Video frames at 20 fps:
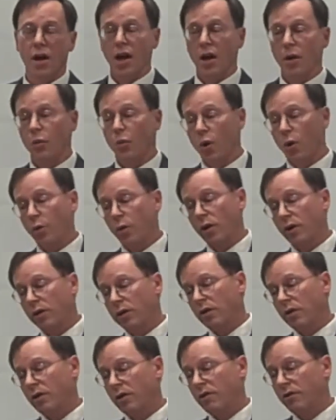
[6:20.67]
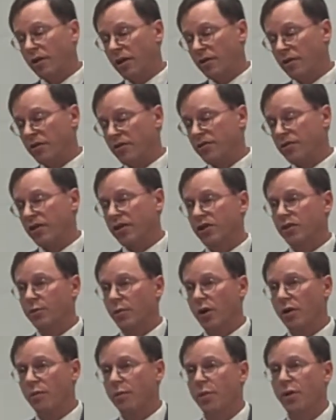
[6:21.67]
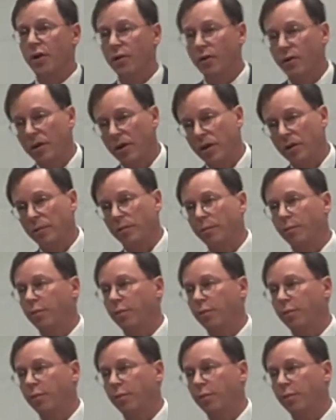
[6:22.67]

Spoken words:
And what we learned in the 6-month period